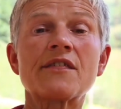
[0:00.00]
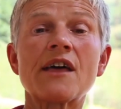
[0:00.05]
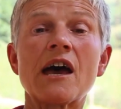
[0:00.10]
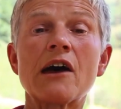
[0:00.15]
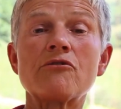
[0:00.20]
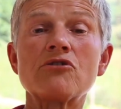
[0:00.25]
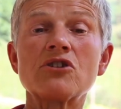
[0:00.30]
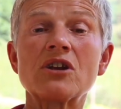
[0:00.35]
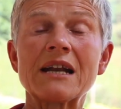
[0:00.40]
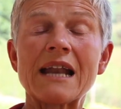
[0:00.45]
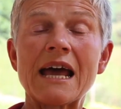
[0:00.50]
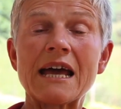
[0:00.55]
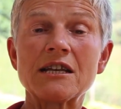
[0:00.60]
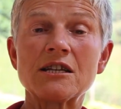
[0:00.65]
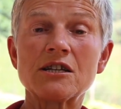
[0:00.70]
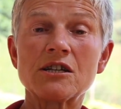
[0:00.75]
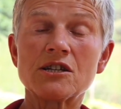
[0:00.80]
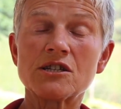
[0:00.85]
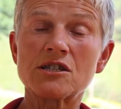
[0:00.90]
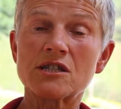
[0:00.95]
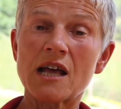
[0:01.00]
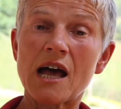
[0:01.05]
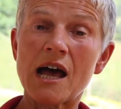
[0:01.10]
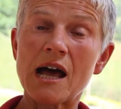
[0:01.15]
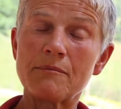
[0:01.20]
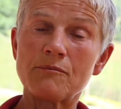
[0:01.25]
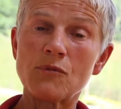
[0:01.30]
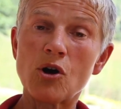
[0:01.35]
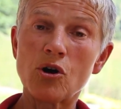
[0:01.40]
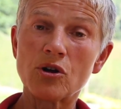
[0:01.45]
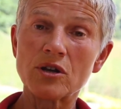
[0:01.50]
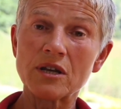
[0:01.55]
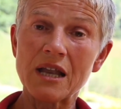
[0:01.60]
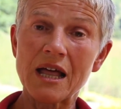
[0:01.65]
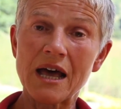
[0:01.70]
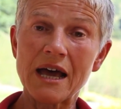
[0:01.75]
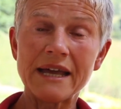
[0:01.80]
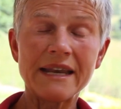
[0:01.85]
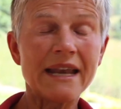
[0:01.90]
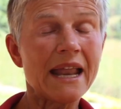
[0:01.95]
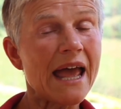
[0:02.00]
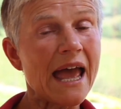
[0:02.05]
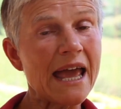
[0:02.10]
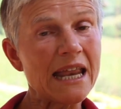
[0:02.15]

thyroid glandulars online,